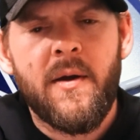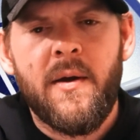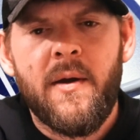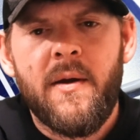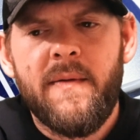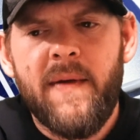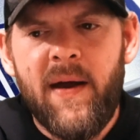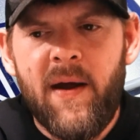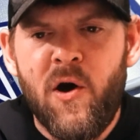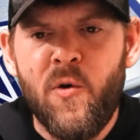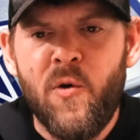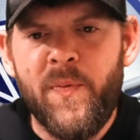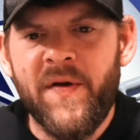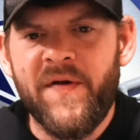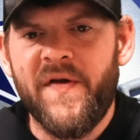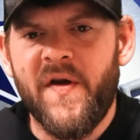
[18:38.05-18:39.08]
That
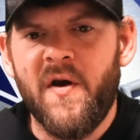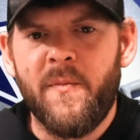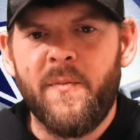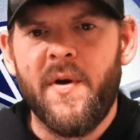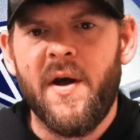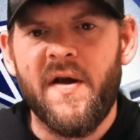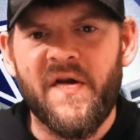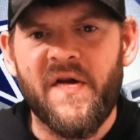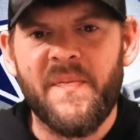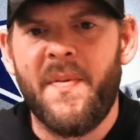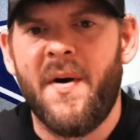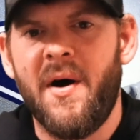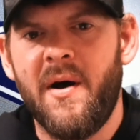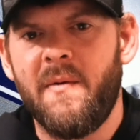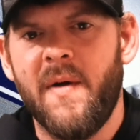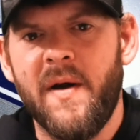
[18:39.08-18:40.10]
opens up a
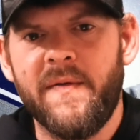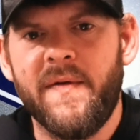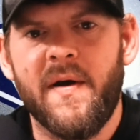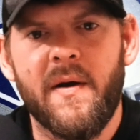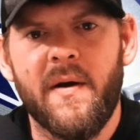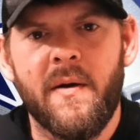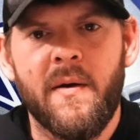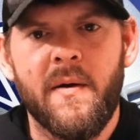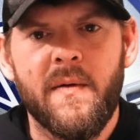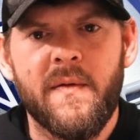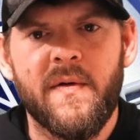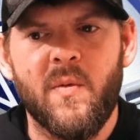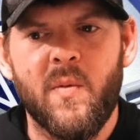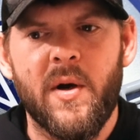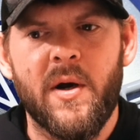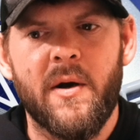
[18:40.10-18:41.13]
spot right there to
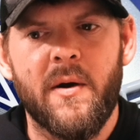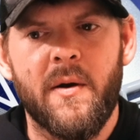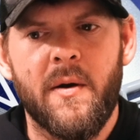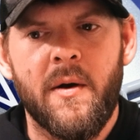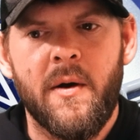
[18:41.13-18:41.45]
where